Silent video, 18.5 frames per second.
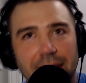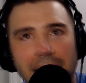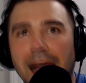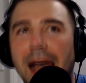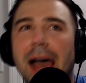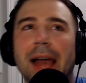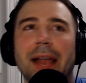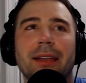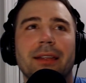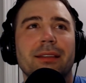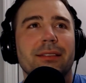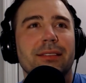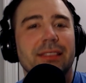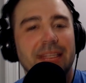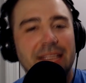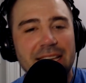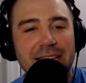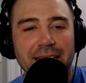God,
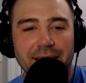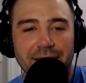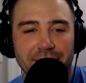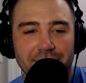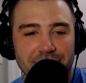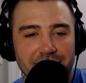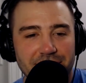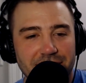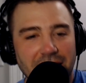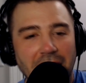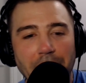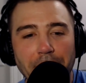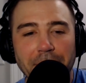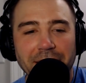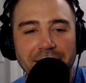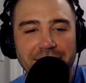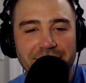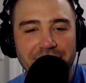Lee,
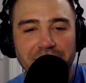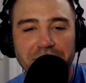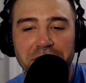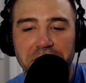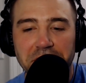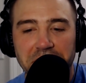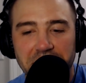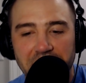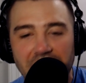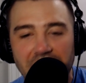stop being such a